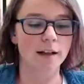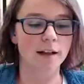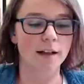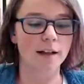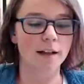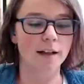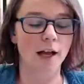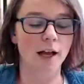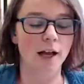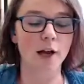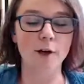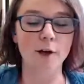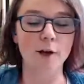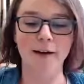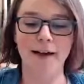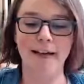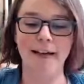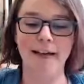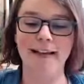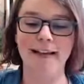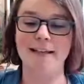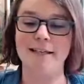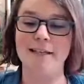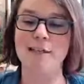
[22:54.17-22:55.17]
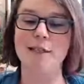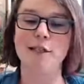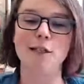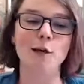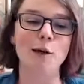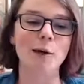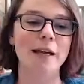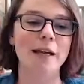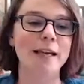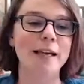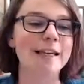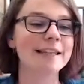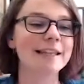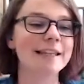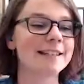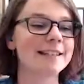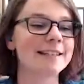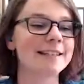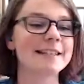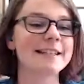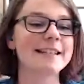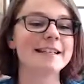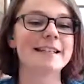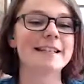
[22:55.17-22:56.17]
Alrighty, so
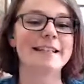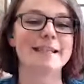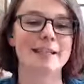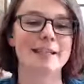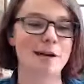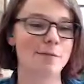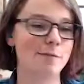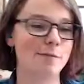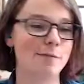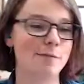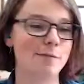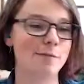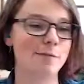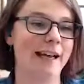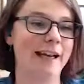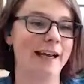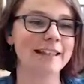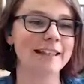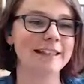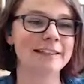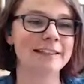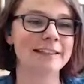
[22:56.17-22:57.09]
in summary,